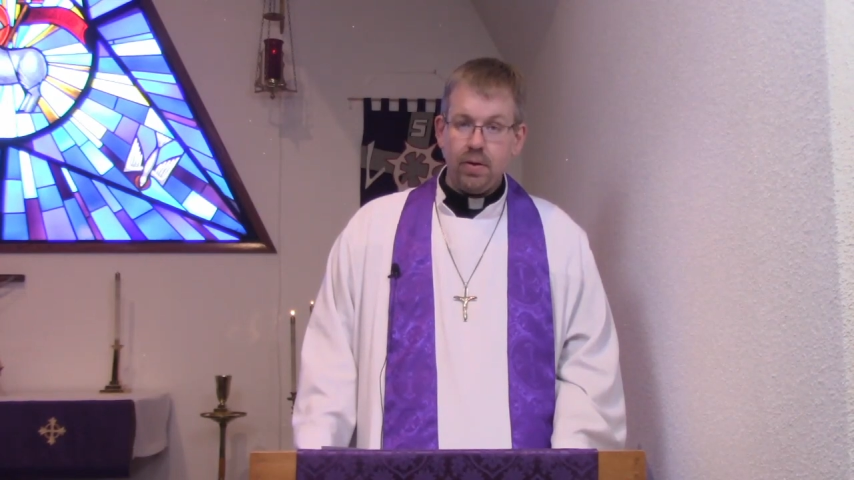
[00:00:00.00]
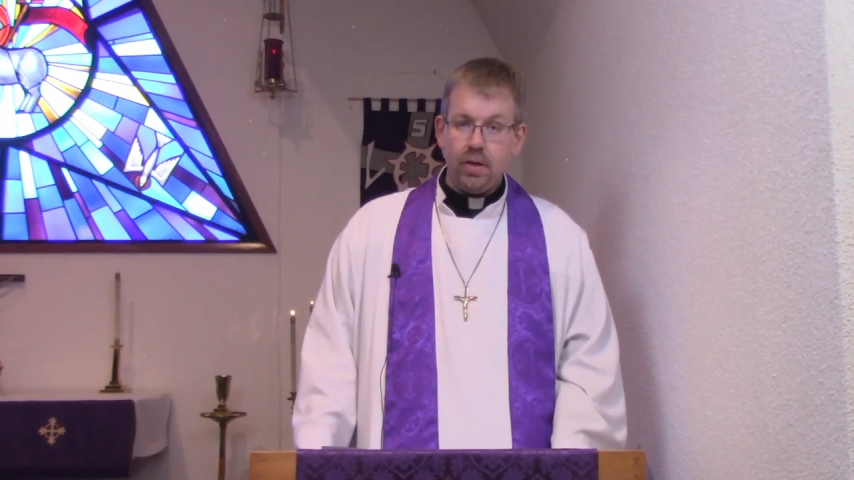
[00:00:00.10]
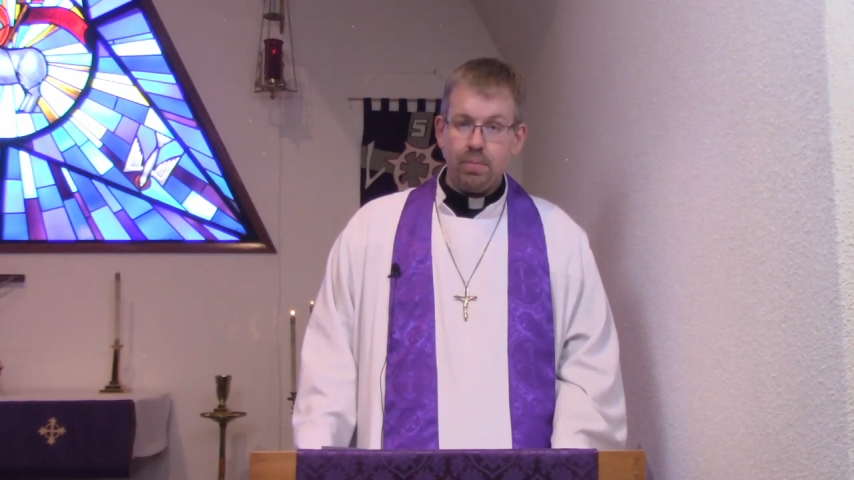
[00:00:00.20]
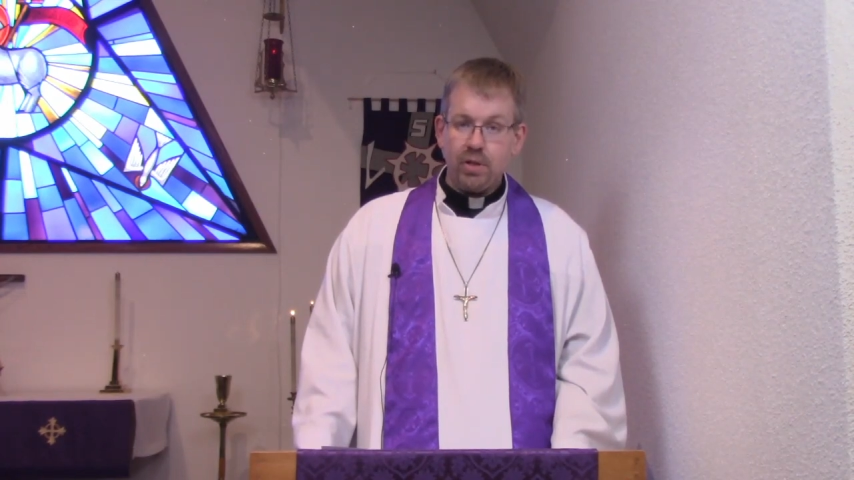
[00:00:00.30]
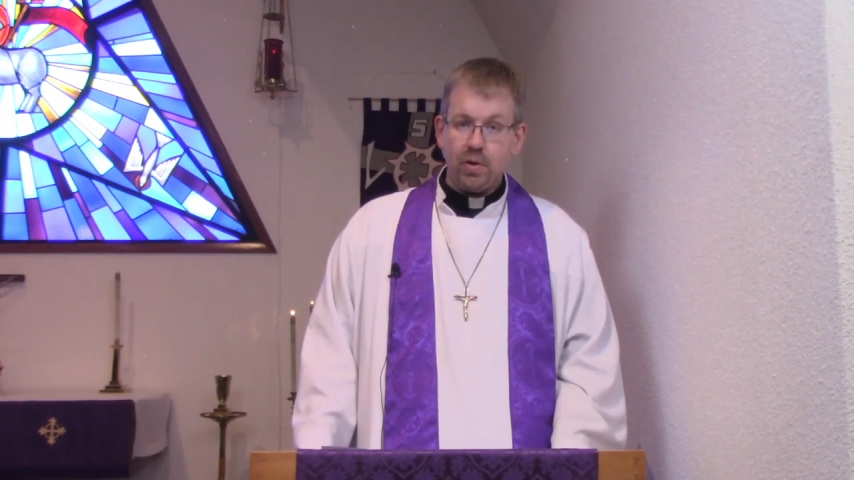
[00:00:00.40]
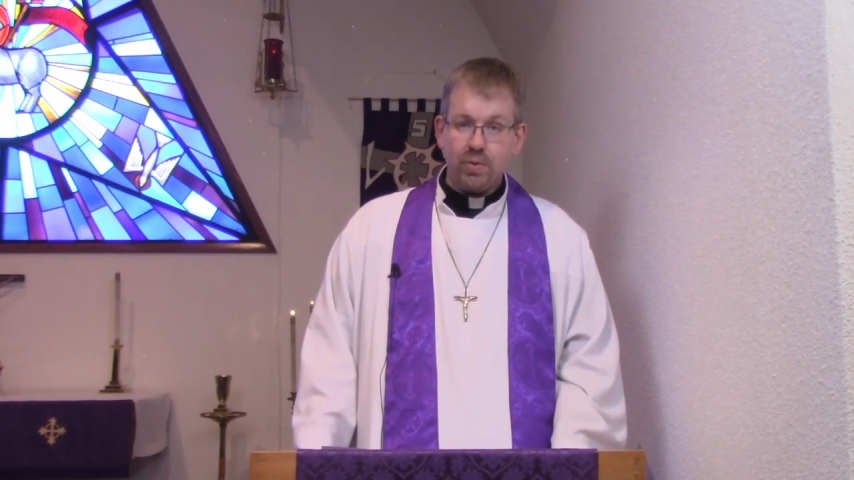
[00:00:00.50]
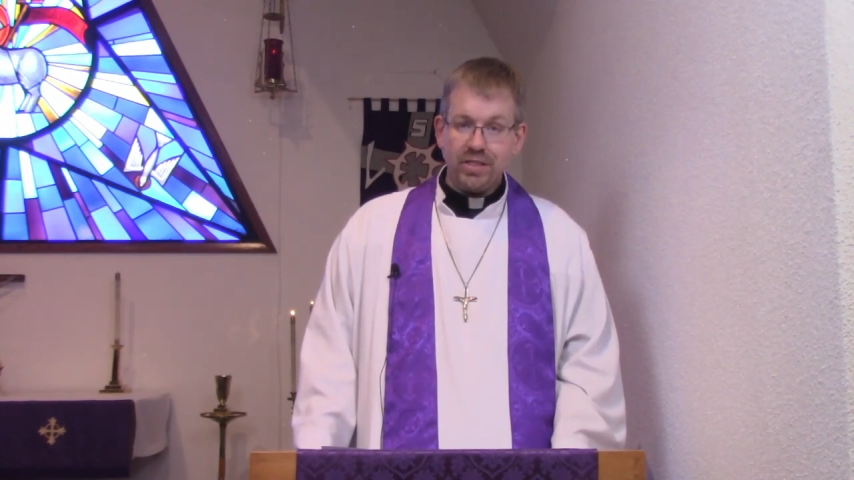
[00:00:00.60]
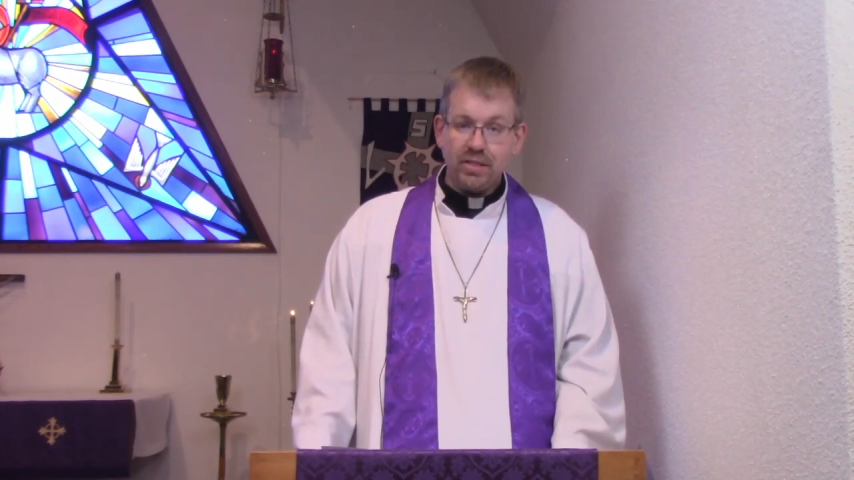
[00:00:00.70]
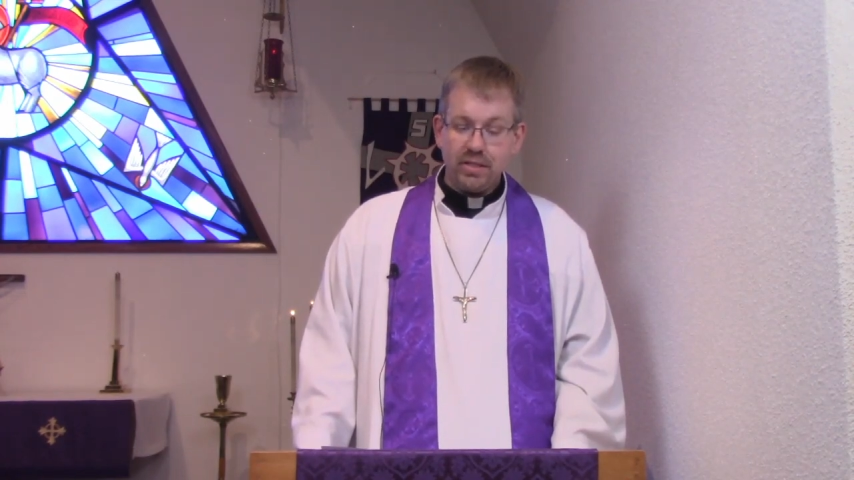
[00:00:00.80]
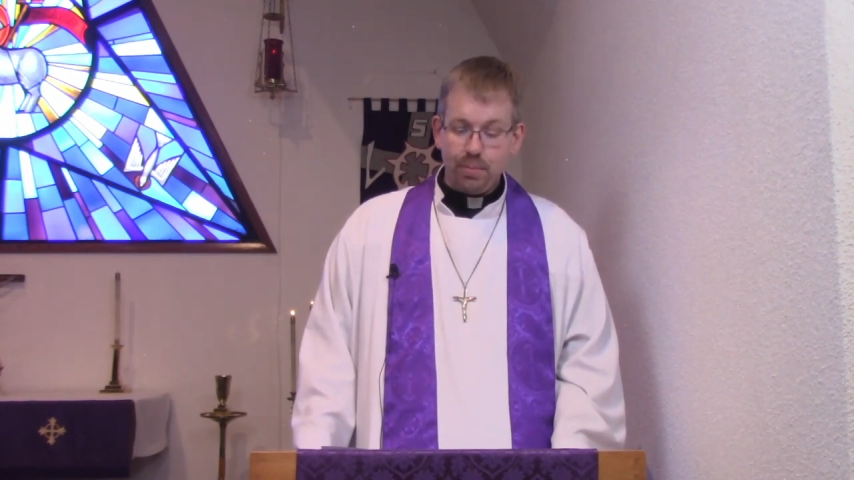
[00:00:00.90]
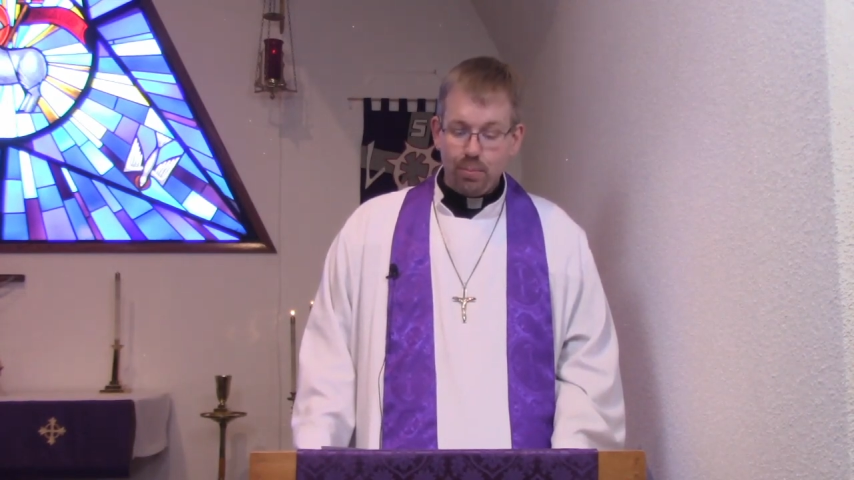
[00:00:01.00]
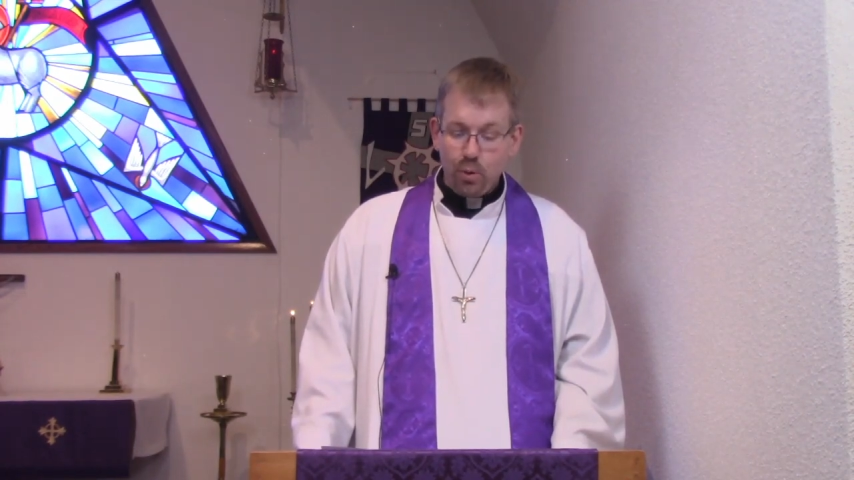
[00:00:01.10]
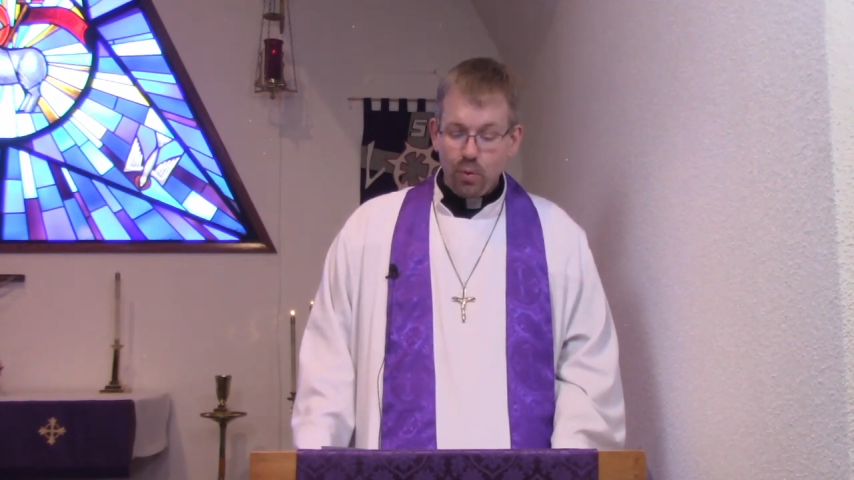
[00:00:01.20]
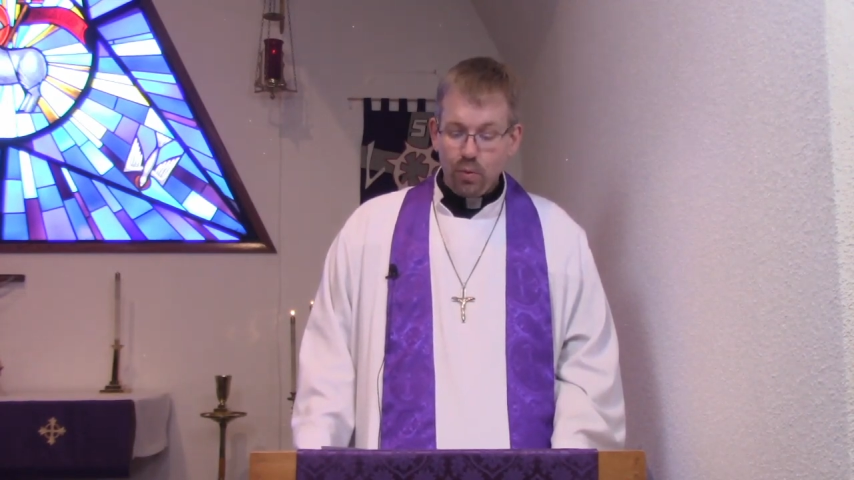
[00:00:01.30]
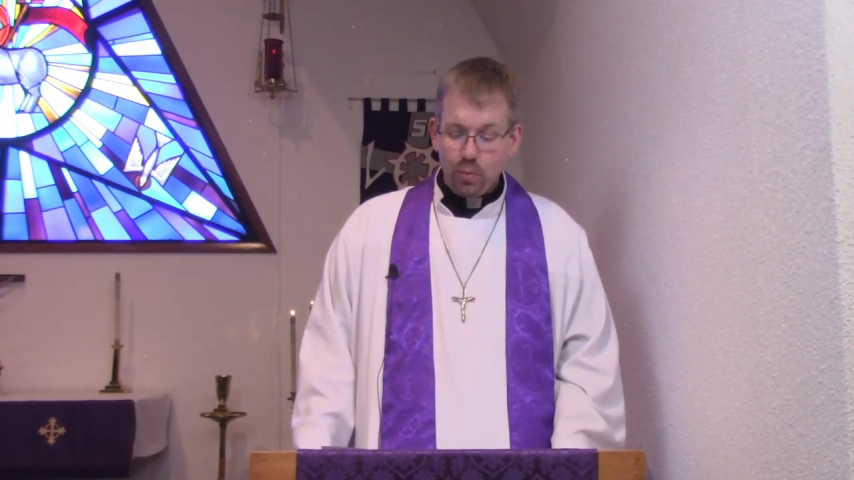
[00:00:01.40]
But there was a
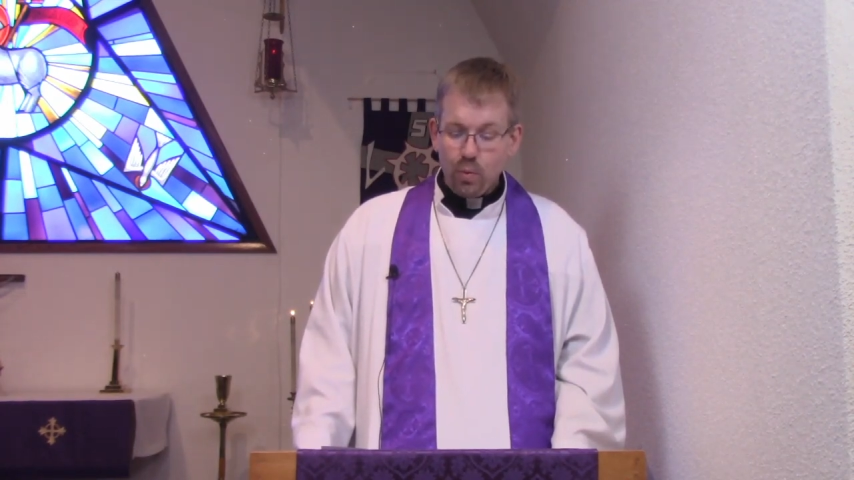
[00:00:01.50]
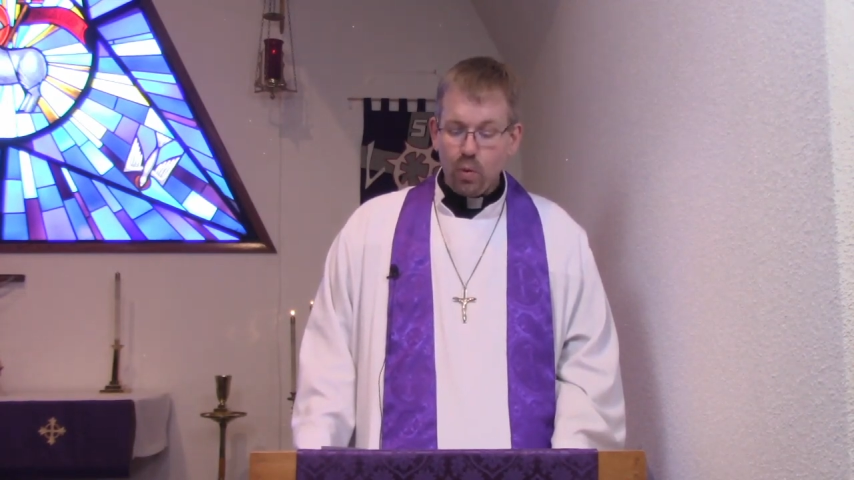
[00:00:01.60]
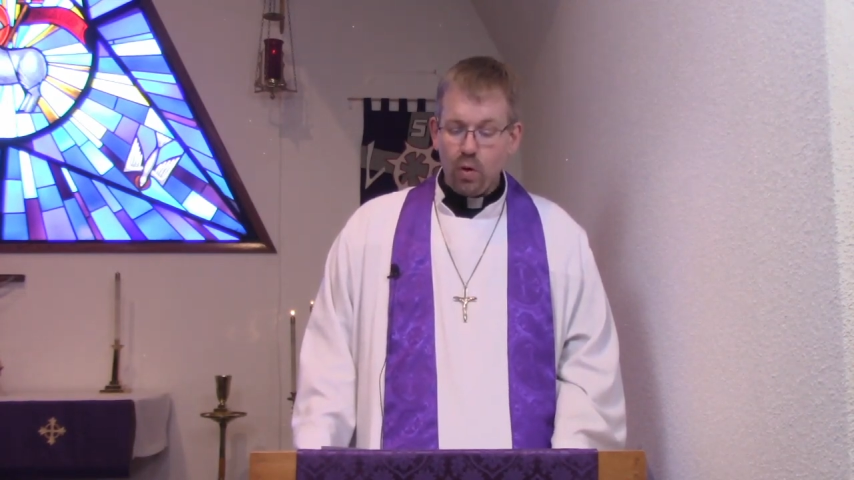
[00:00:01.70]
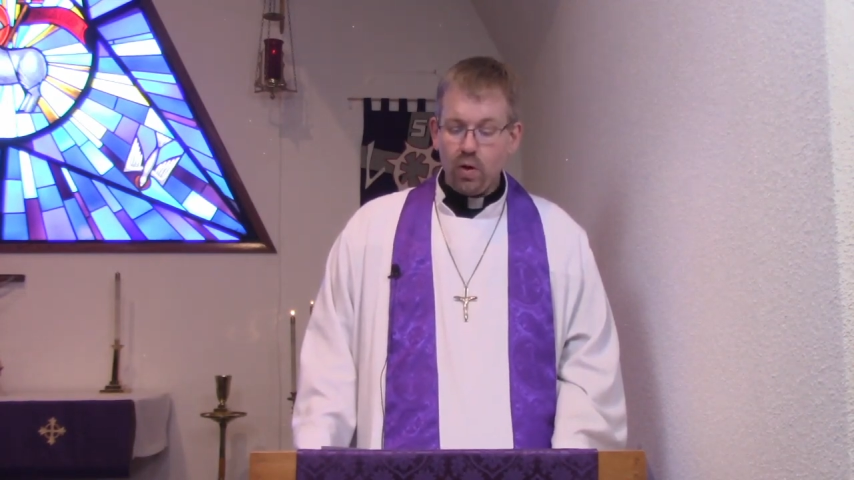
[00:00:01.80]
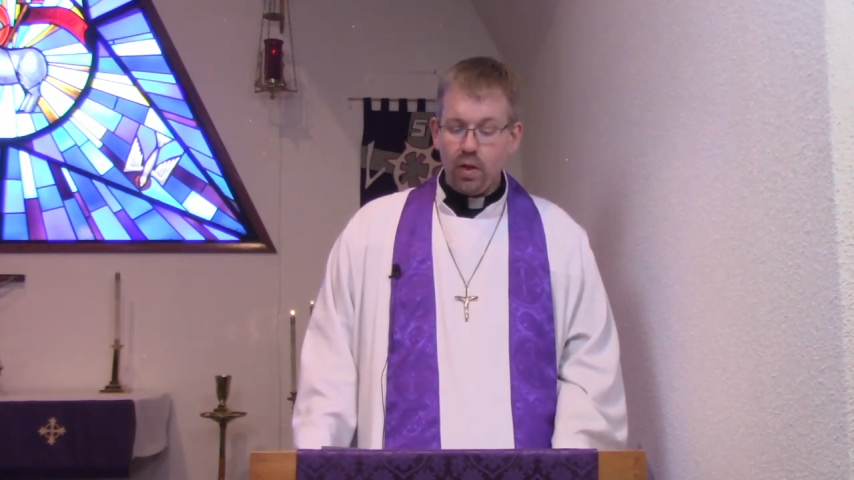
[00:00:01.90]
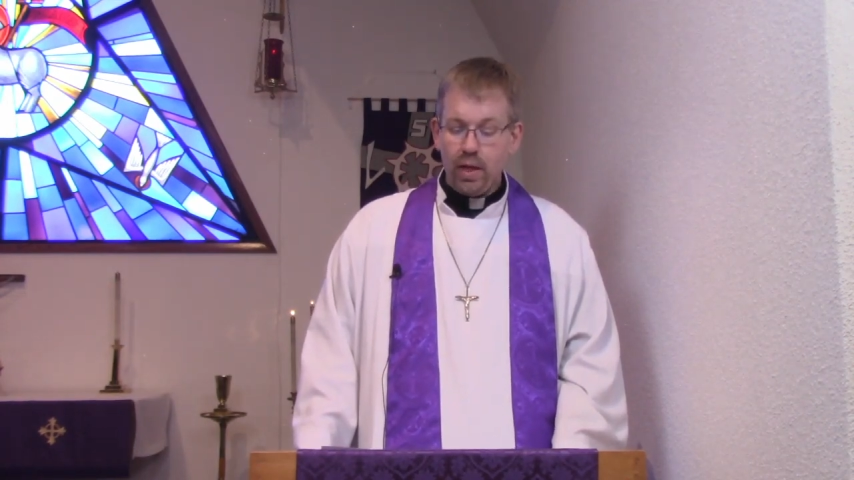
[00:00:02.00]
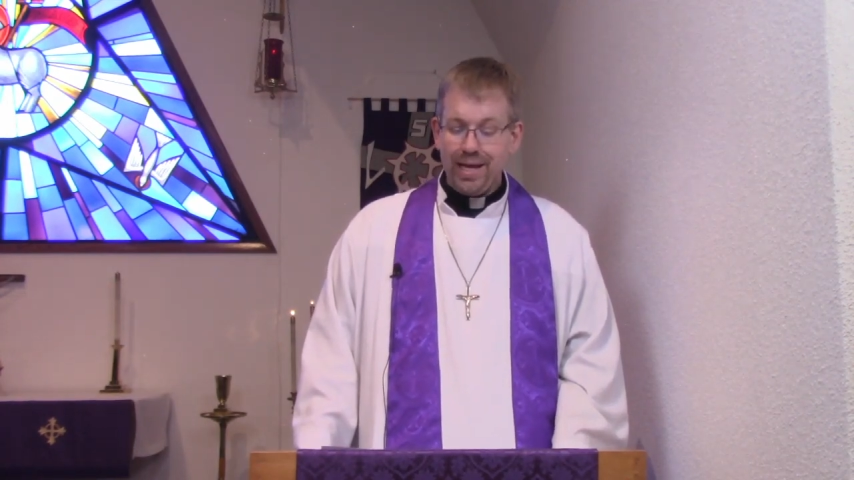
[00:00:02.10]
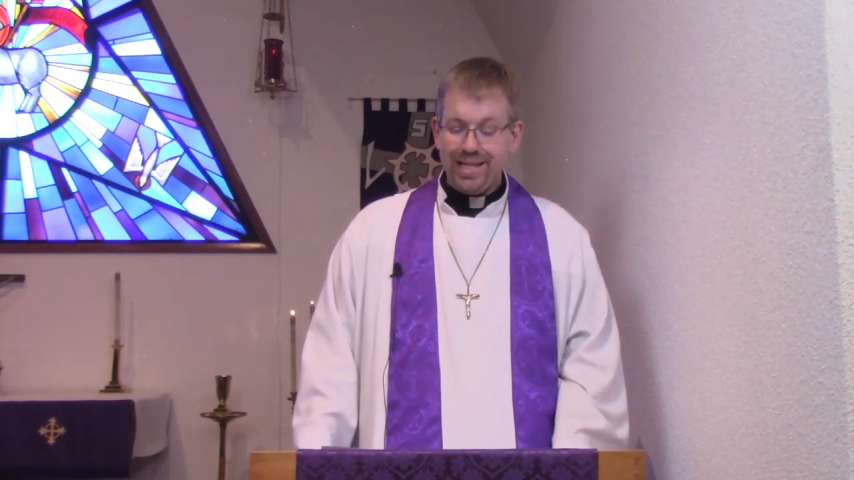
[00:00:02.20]
simple rule